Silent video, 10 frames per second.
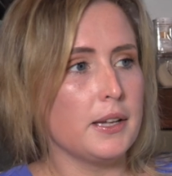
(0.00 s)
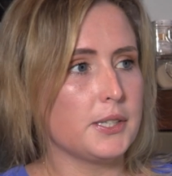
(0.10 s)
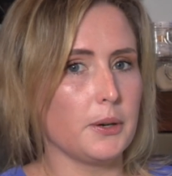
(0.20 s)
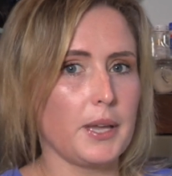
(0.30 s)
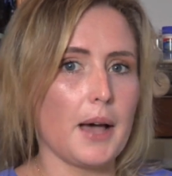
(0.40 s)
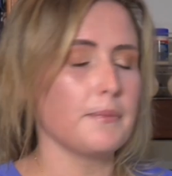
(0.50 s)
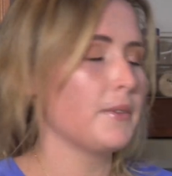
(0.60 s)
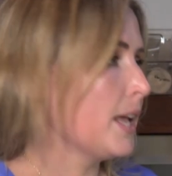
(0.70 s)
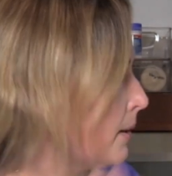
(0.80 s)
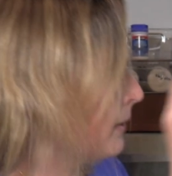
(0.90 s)
So yeah,
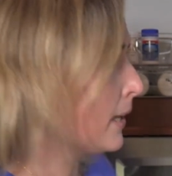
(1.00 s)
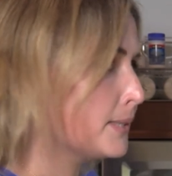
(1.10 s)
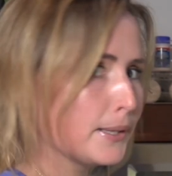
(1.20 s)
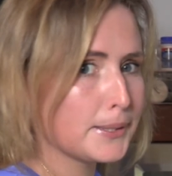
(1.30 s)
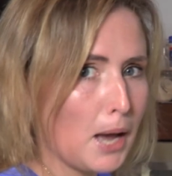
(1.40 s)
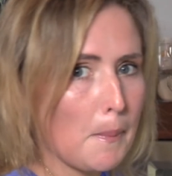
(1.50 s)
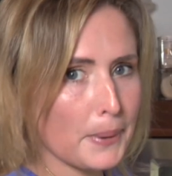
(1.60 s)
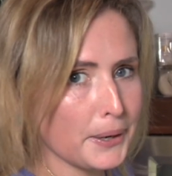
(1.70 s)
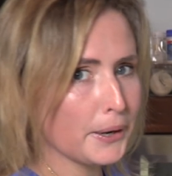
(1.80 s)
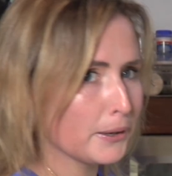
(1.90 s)
anyway, let's hop in here,